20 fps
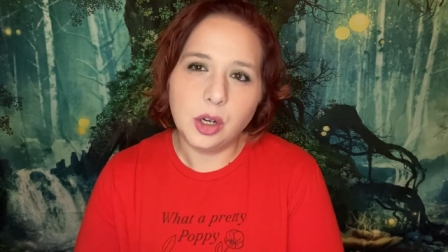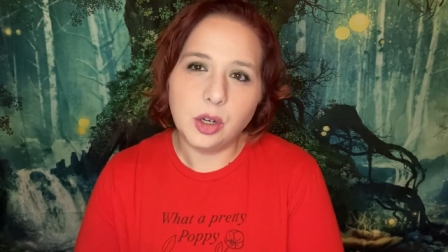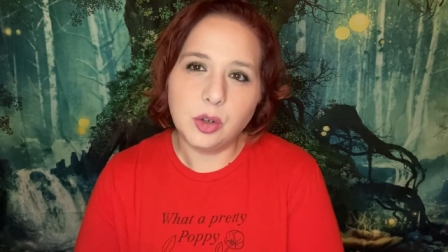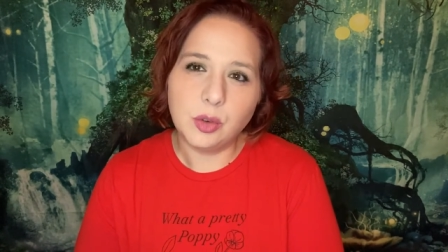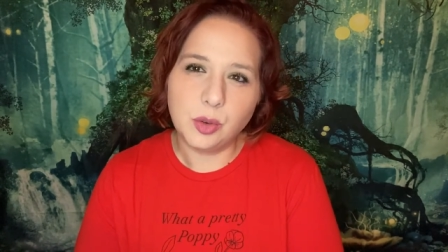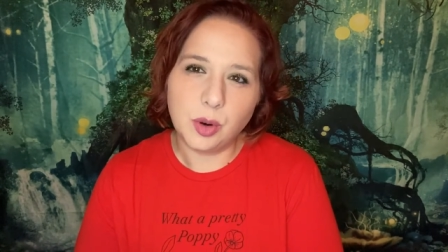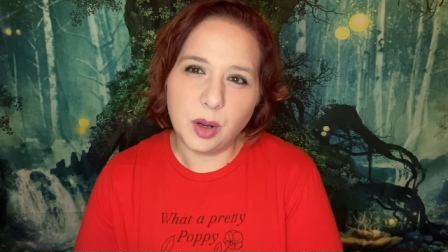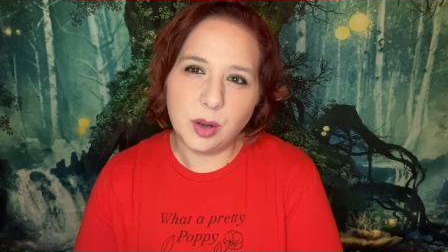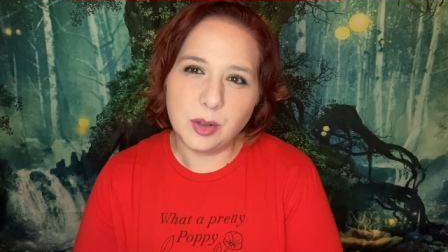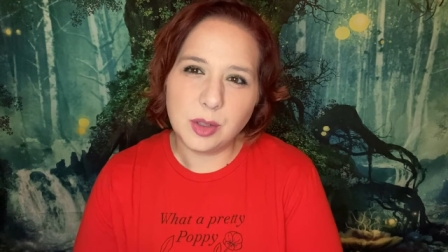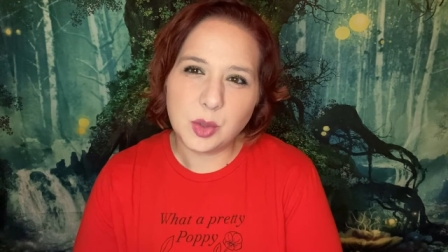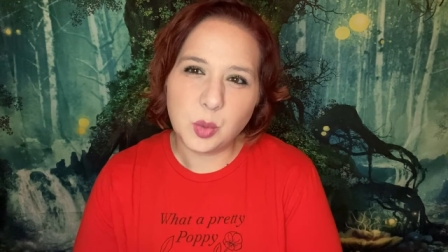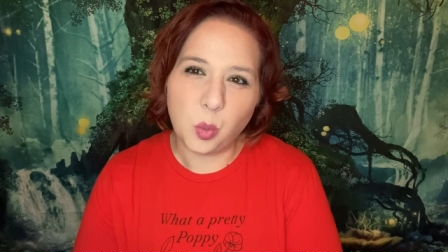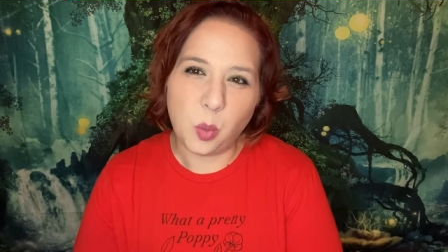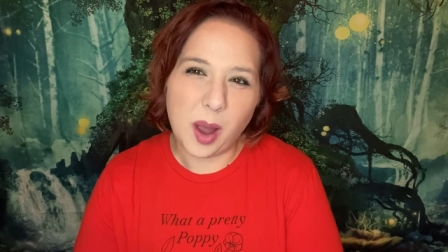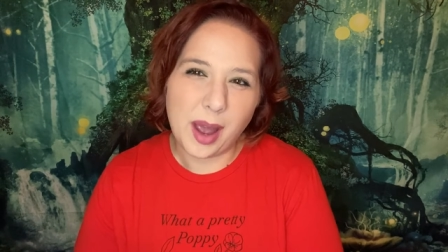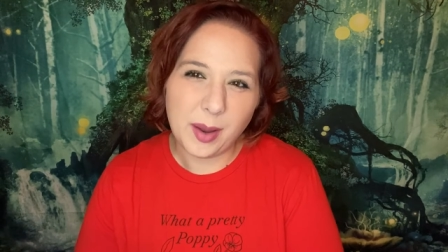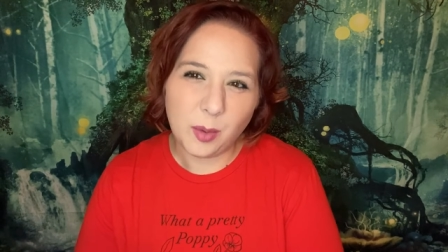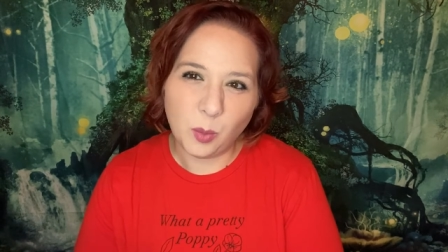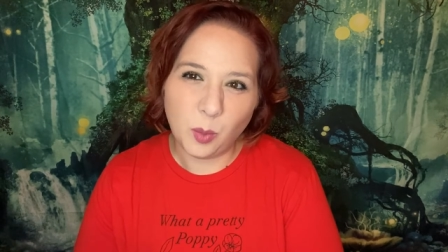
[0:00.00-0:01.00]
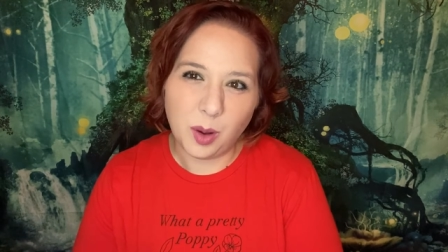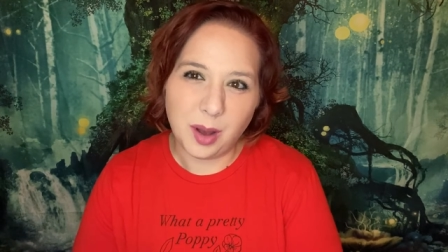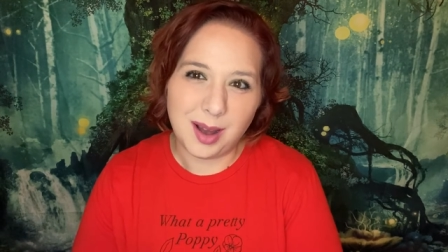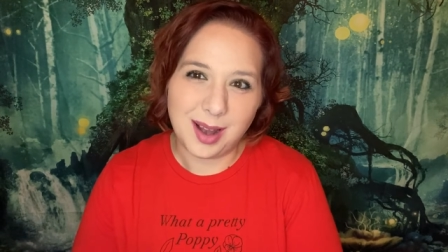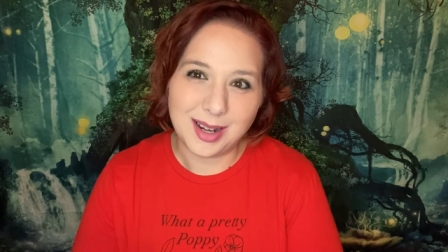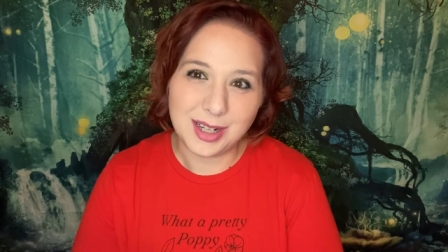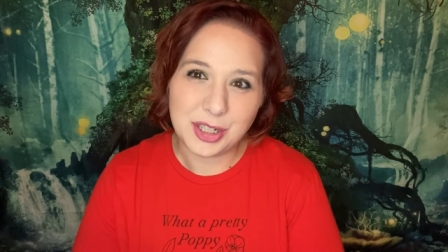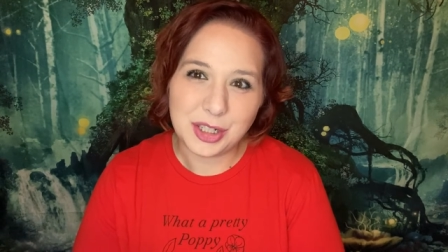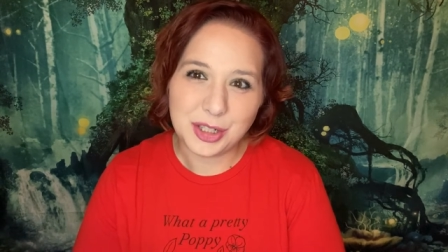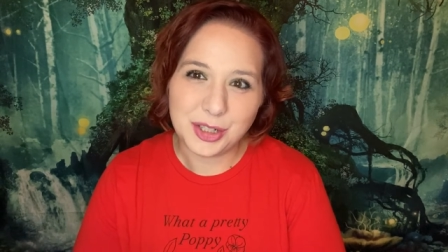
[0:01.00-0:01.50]
gross,
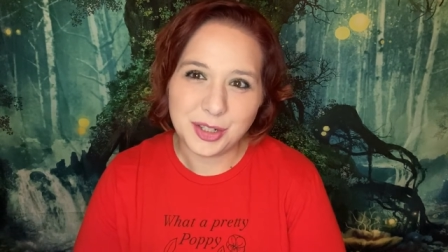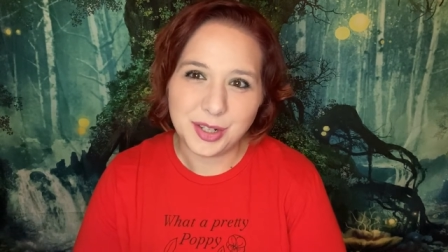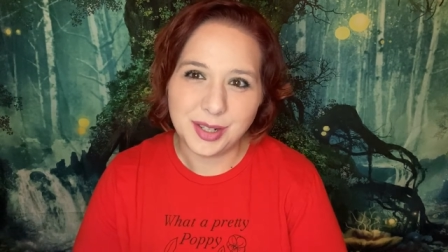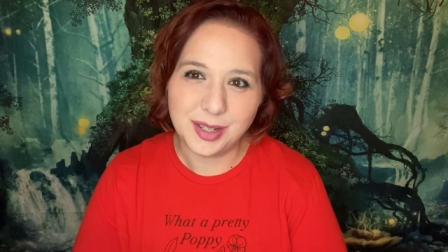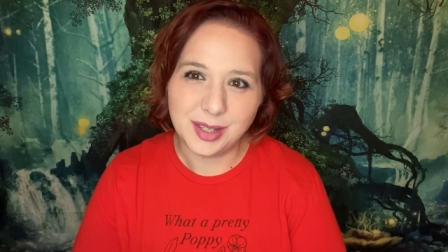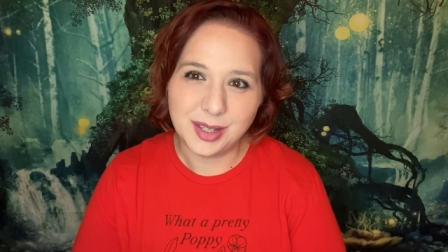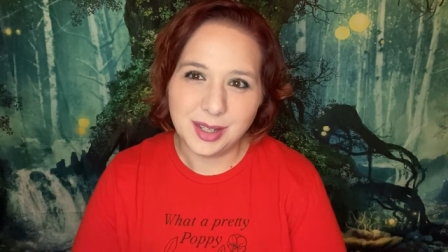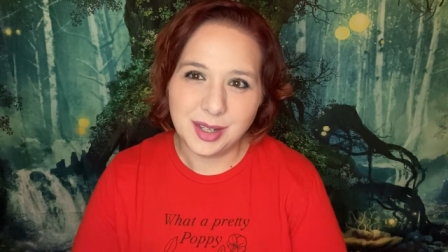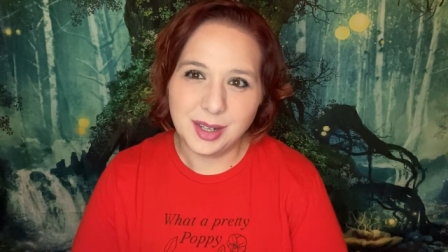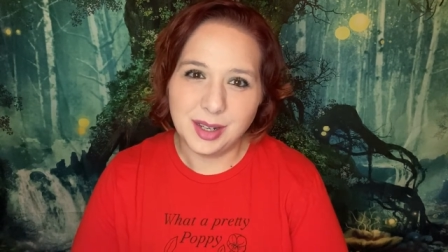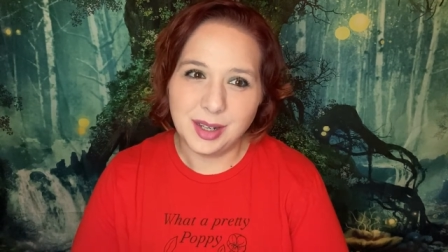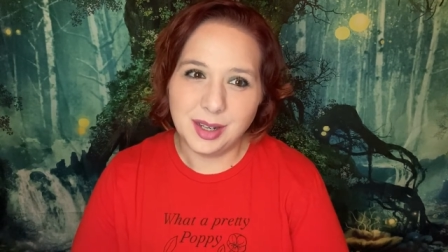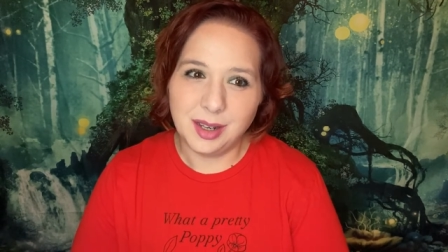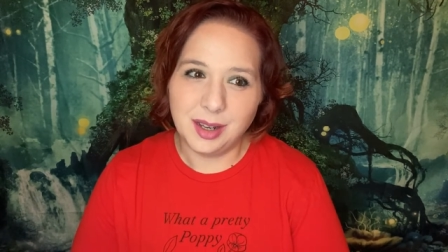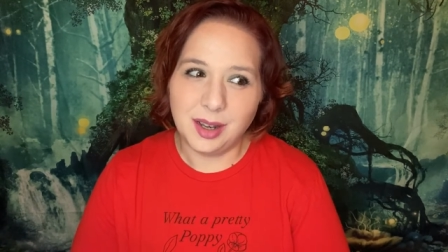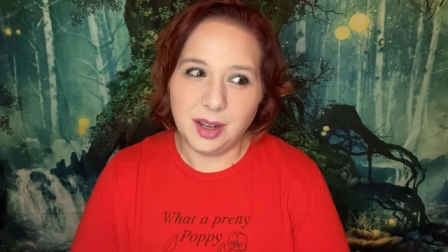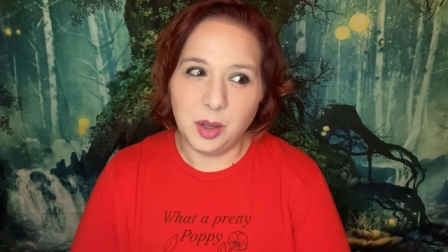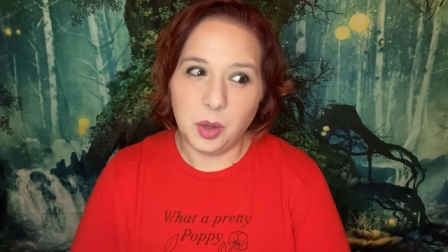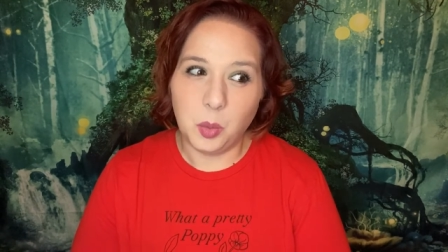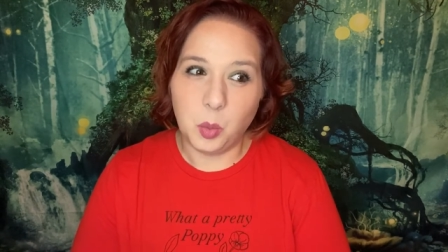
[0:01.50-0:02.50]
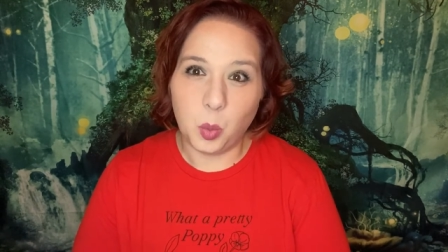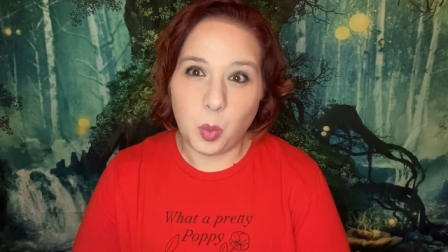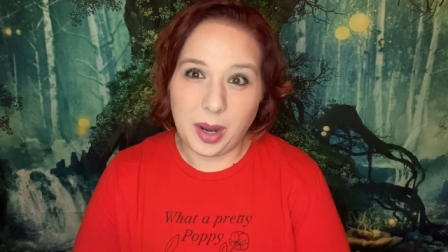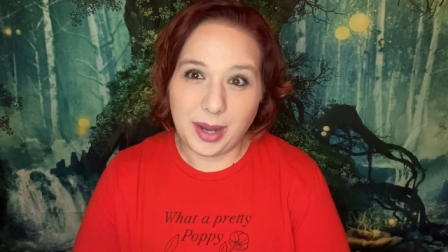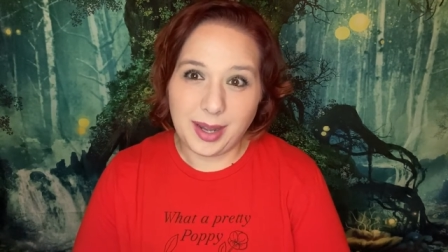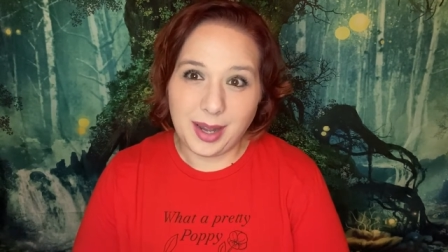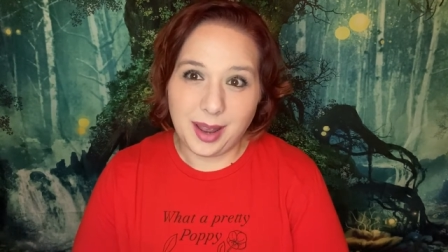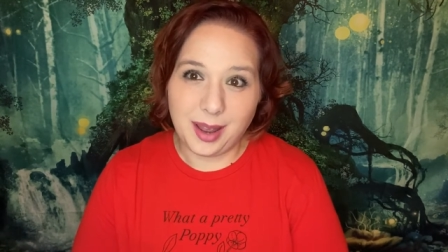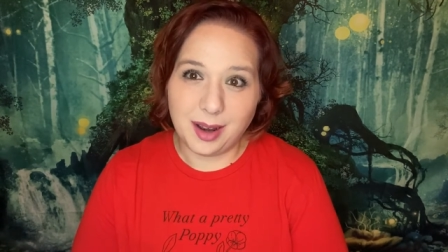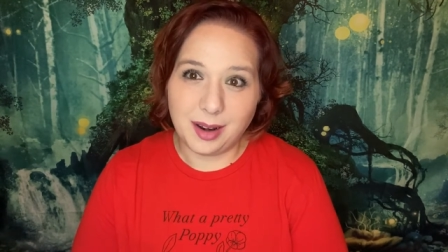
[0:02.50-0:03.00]
whitewashed,
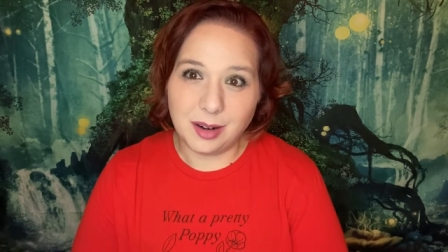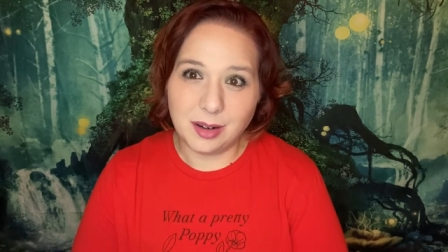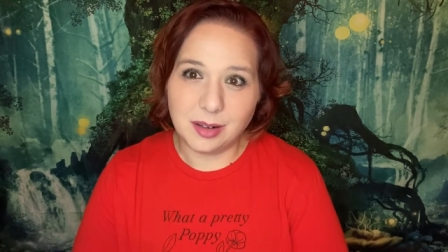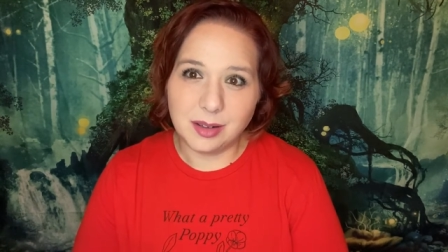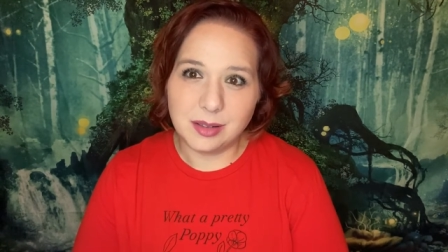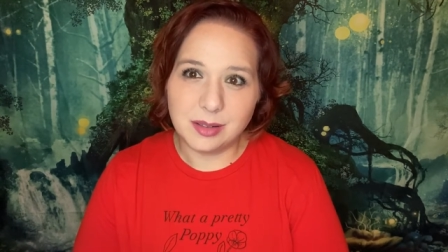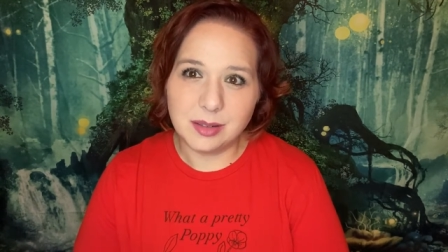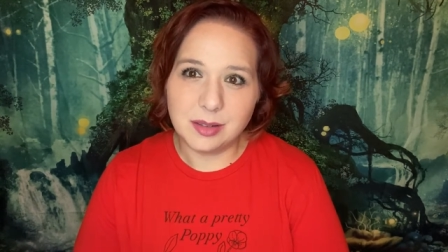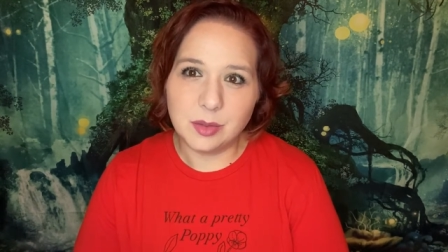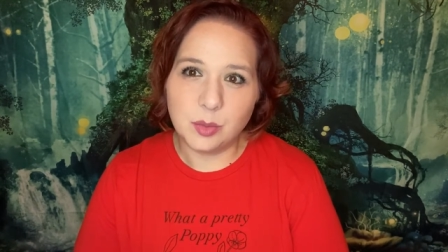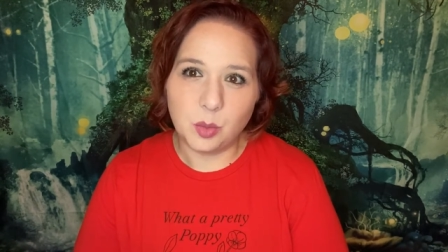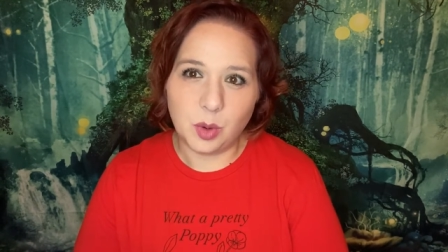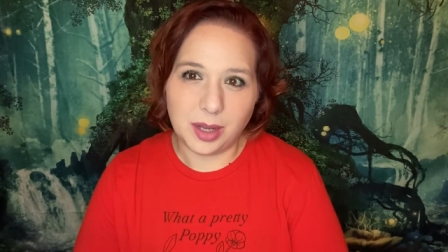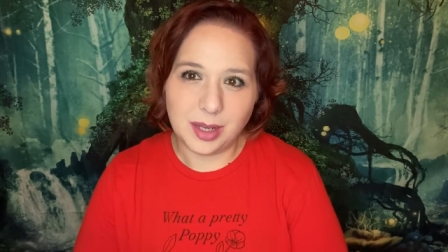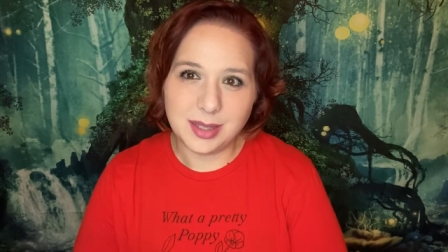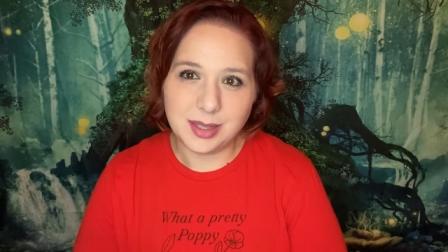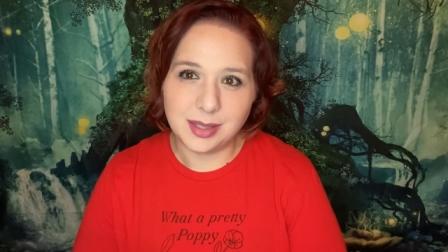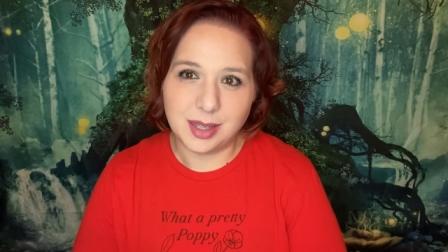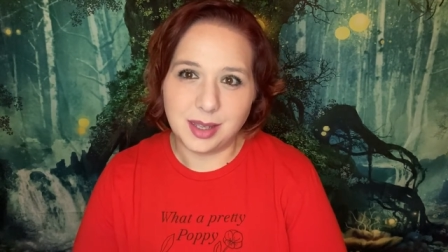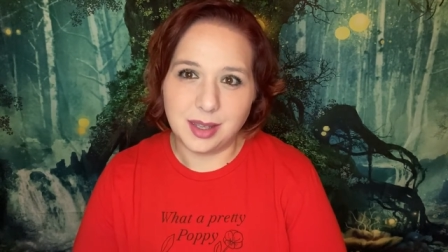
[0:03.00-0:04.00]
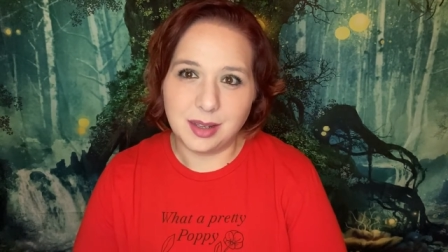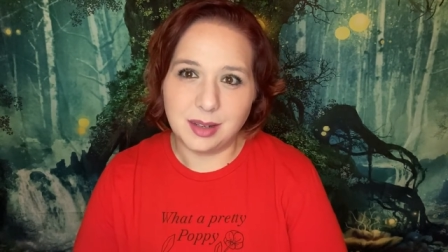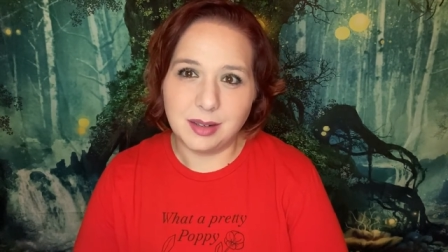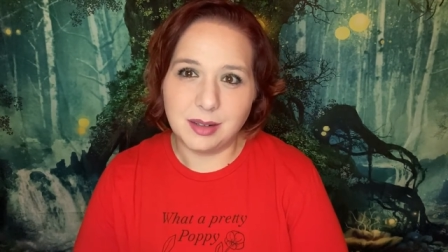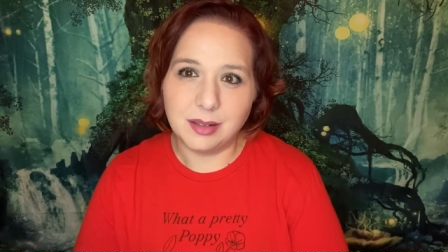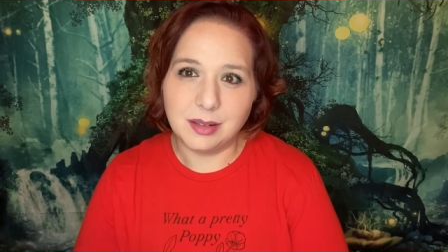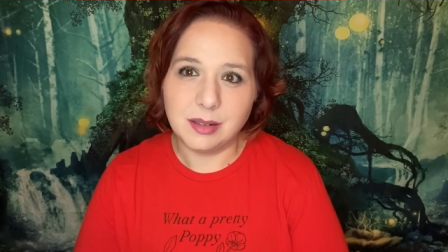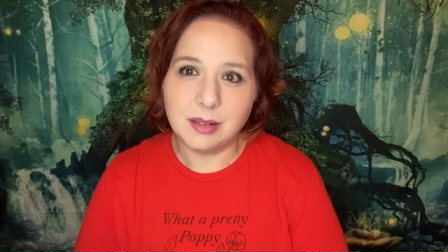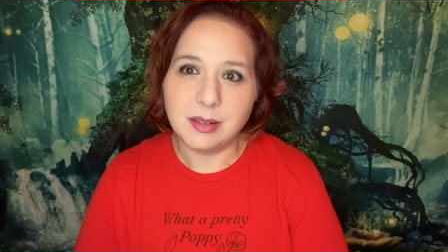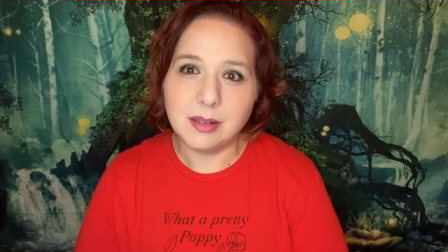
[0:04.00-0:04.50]
white hair, white
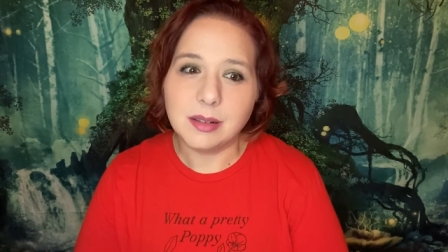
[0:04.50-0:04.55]
skin,